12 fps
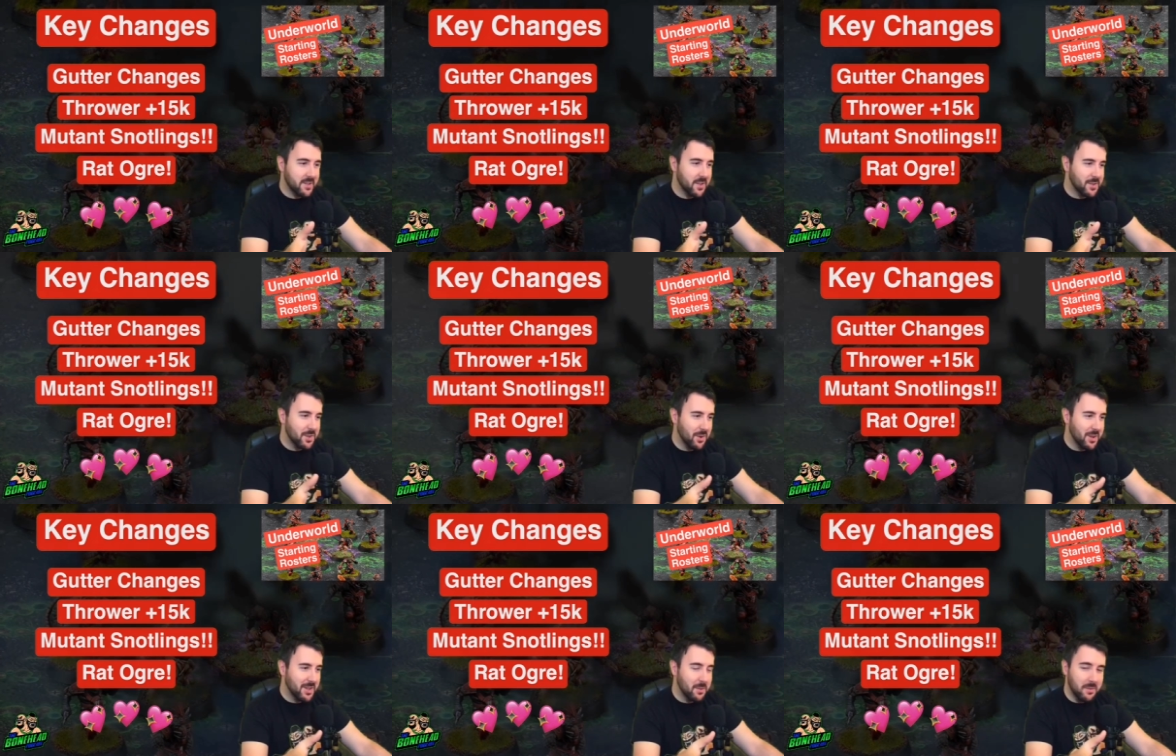So
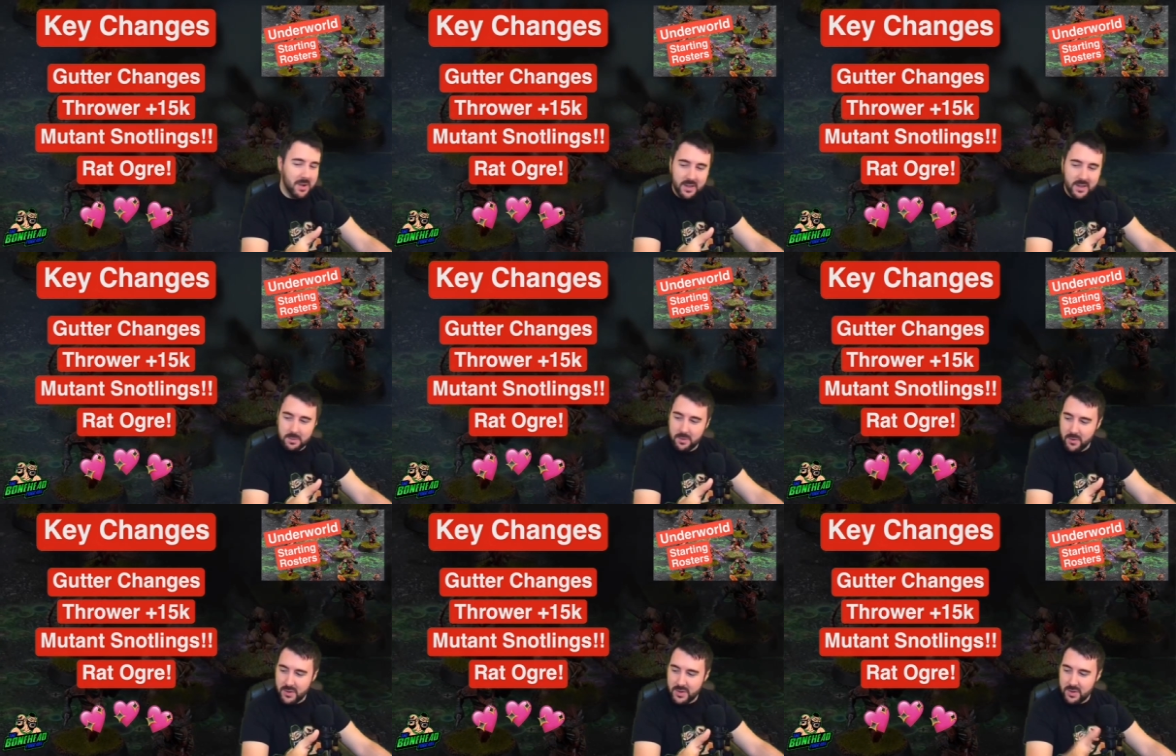Snotlings were released,
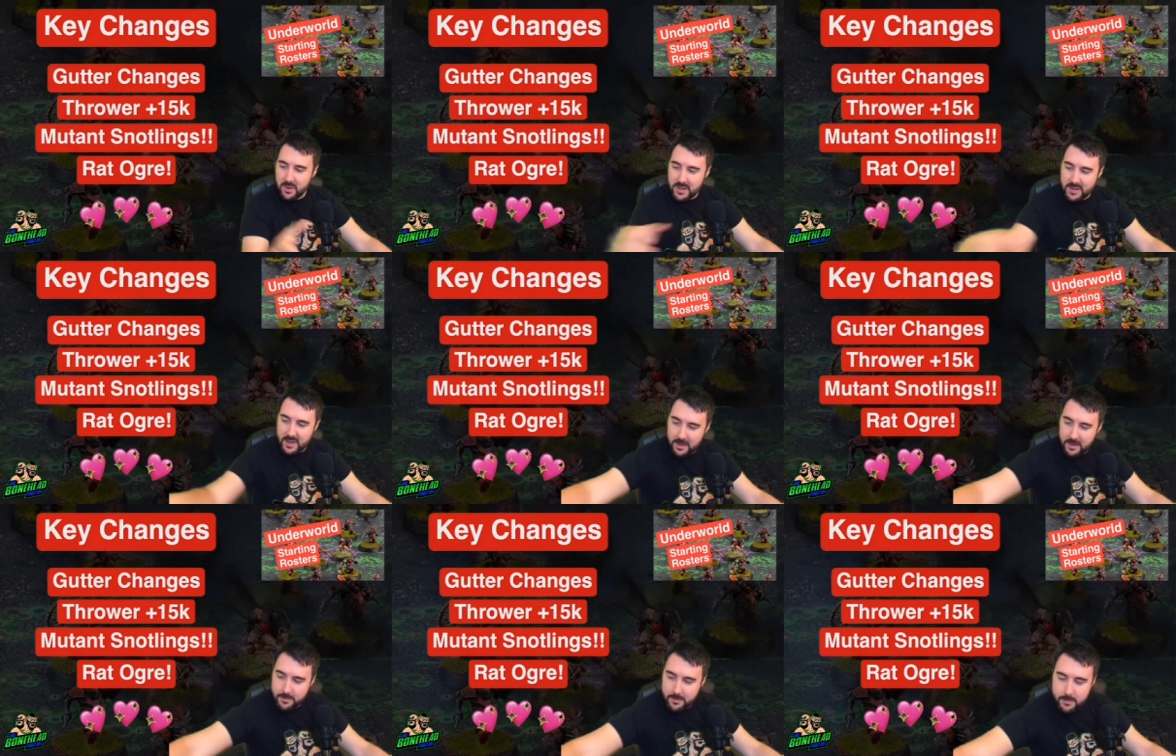we've got the Snotling
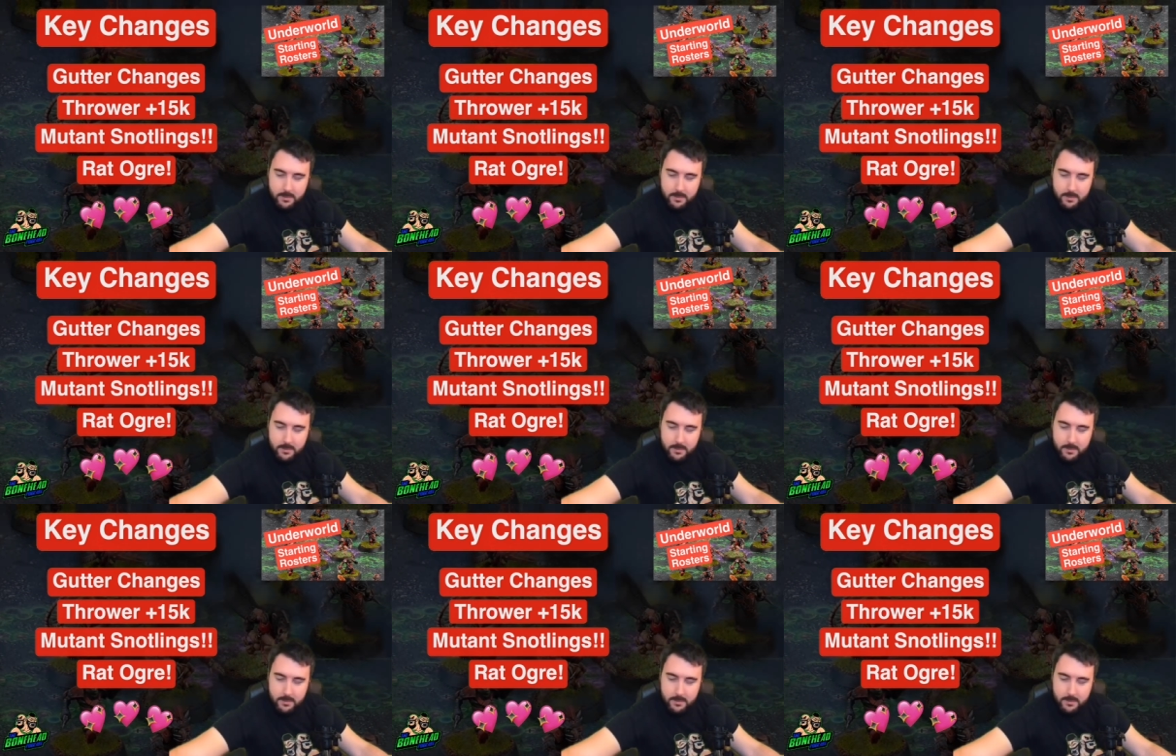team.